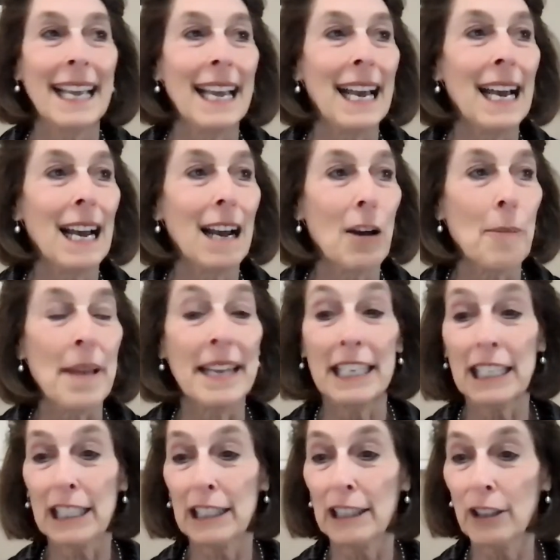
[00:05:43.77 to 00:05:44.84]
And
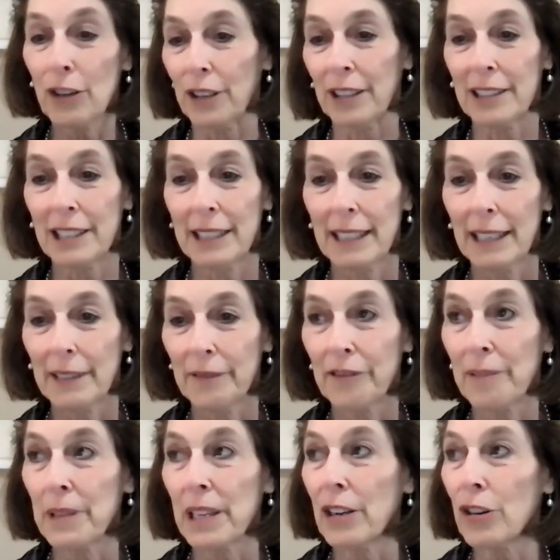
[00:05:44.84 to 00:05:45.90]
it looked from
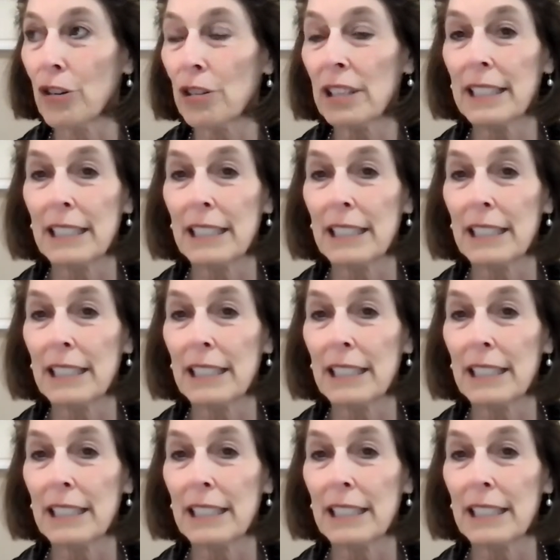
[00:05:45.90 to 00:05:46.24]
the early